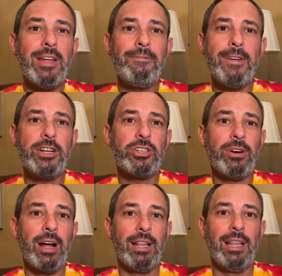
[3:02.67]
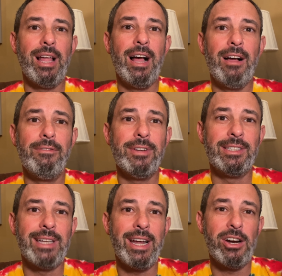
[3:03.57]
feature I love
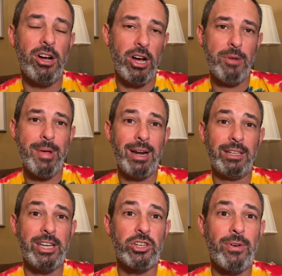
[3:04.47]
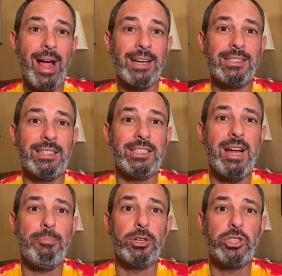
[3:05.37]
is that it automatically tracks the
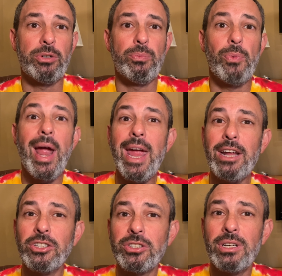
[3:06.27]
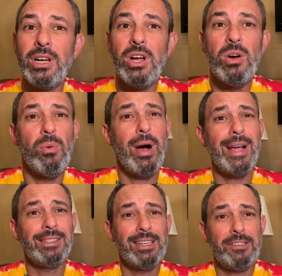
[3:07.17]
temperature range. Why
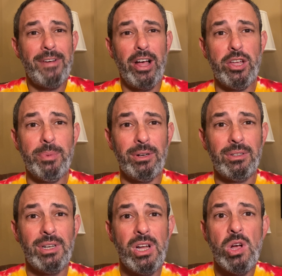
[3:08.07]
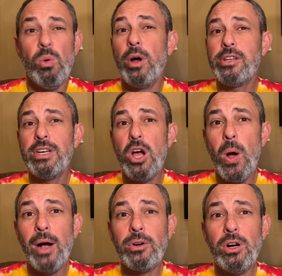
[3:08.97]
is this valuable? Want to know
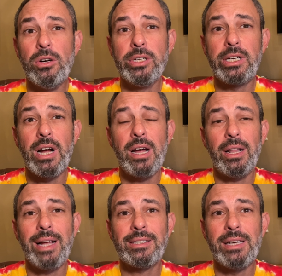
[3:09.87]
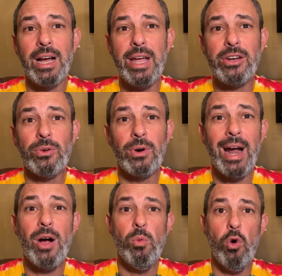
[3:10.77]
how cold it got last night or
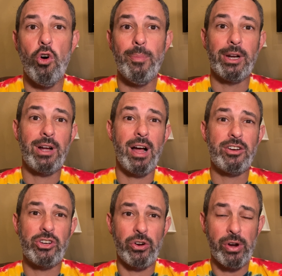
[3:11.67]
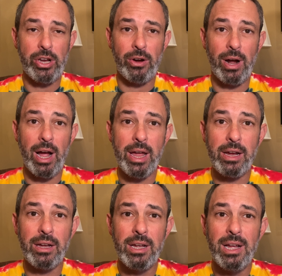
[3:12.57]
how warm it got during your
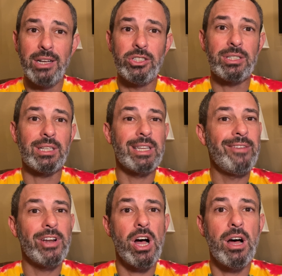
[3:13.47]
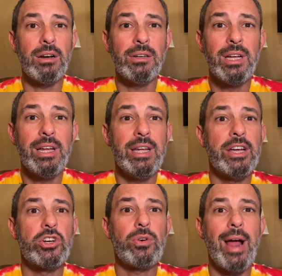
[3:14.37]
hike? Just leave it on.
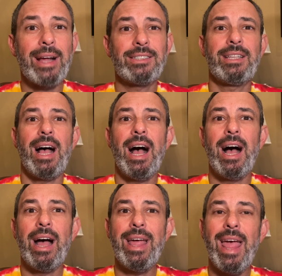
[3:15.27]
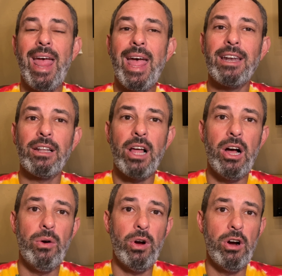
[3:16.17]
It tracks the high and
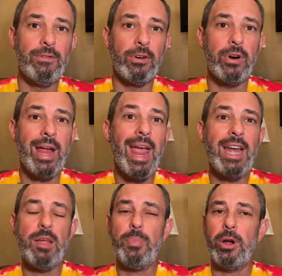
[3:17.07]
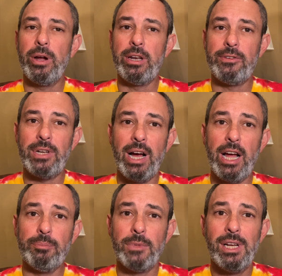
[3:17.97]
low over any period of
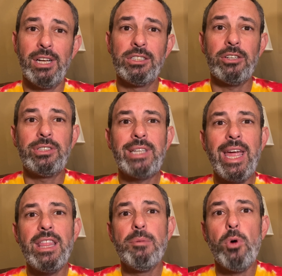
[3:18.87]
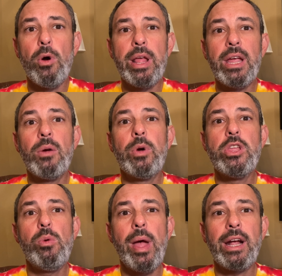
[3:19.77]
time. So, say in the morning when
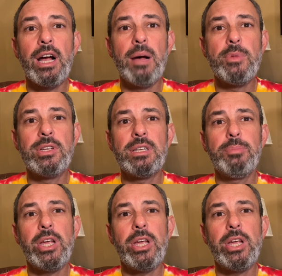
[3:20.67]
you wake up, you simply